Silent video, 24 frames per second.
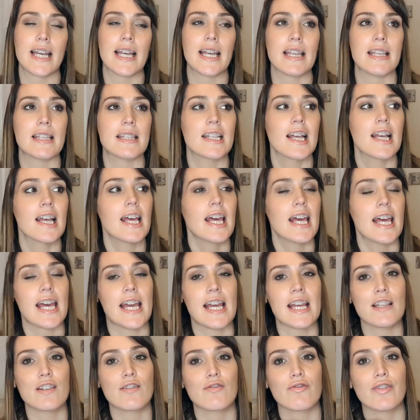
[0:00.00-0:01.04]
is
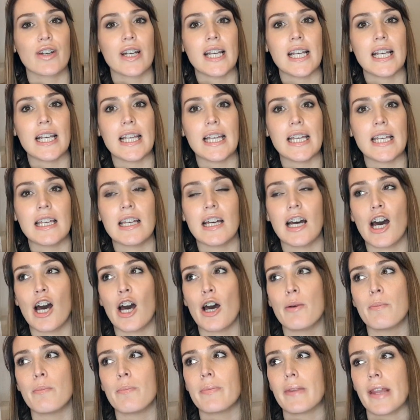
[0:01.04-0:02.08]
it's really,
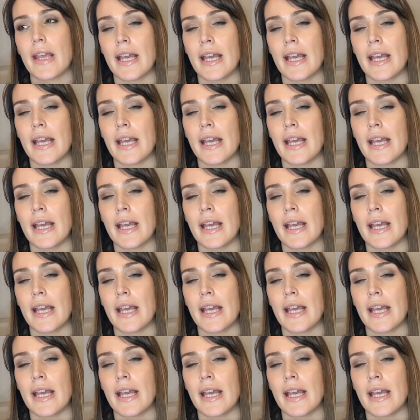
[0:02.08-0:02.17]
um,